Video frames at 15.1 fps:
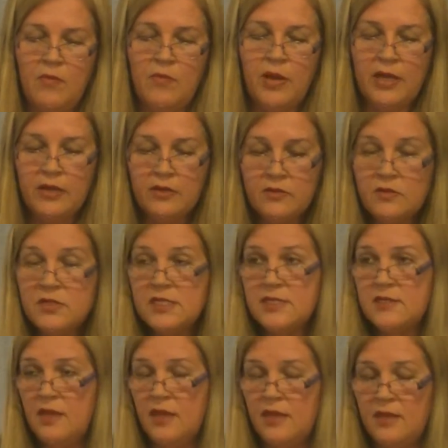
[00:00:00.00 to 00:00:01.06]
by
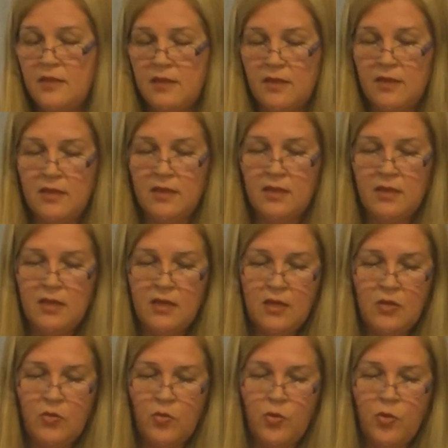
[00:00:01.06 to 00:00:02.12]
understanding,
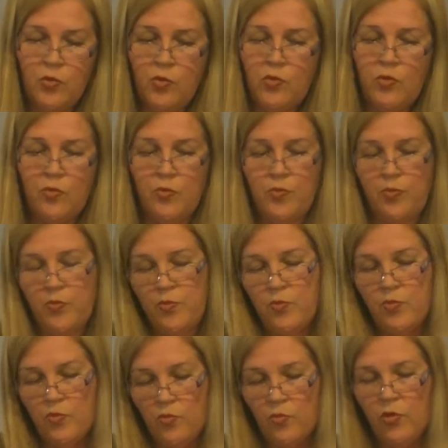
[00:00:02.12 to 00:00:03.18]
we'll
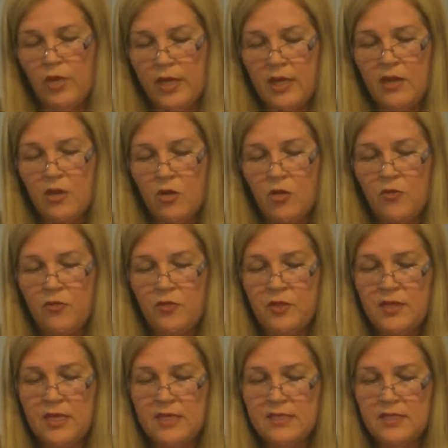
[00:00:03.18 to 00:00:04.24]
gain
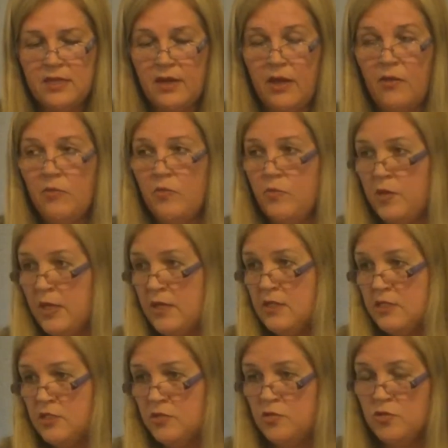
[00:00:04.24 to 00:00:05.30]
confidence in our
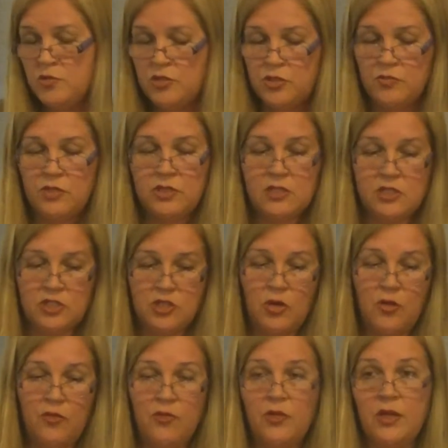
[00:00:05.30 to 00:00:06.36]
ability to deal with the
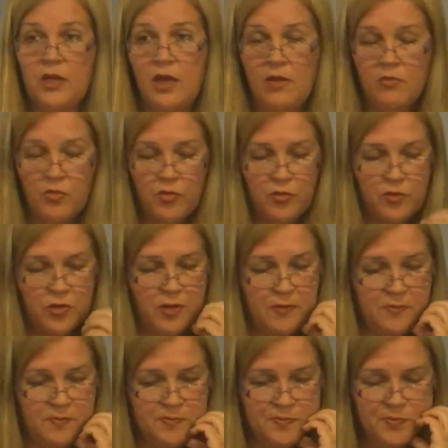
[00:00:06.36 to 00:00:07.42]
suffering and move
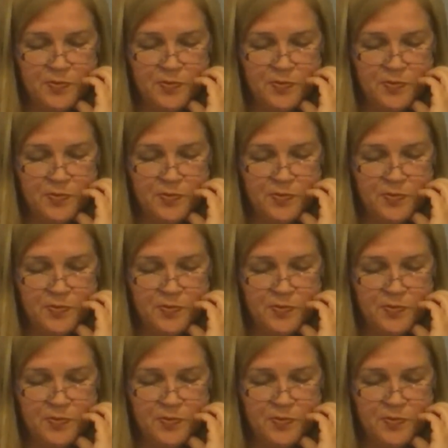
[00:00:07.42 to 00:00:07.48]
on.